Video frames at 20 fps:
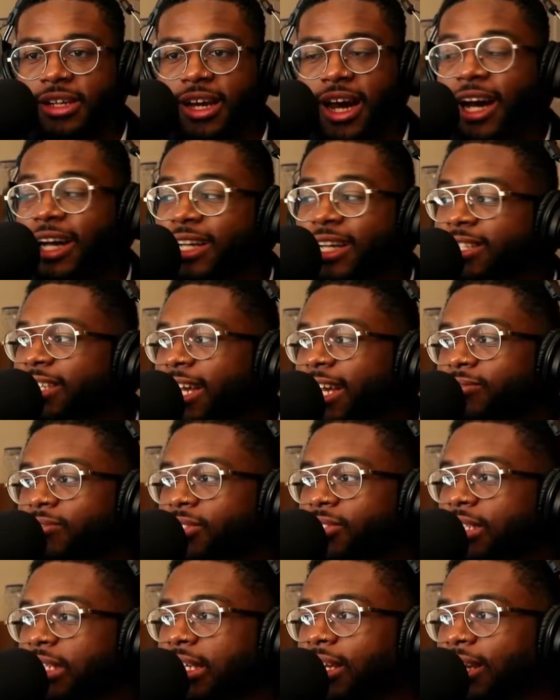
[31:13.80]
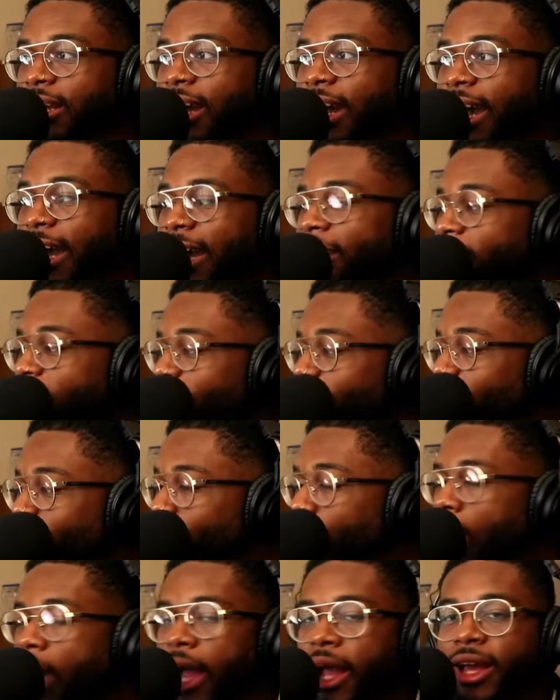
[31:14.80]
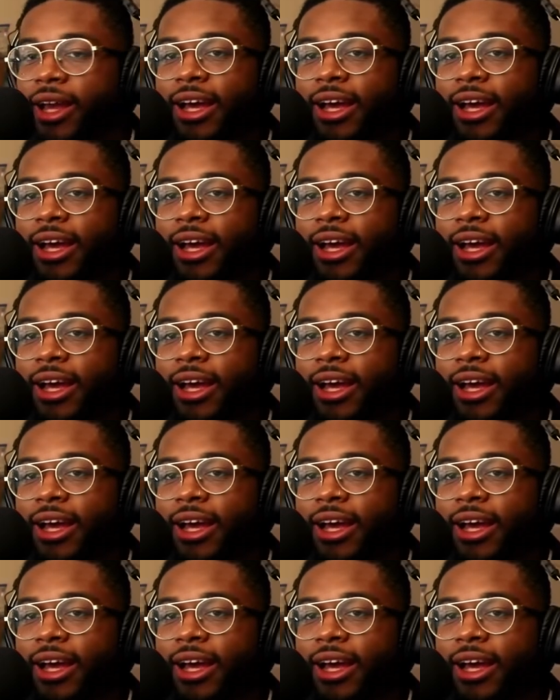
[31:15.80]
I just have to see. I don't know why.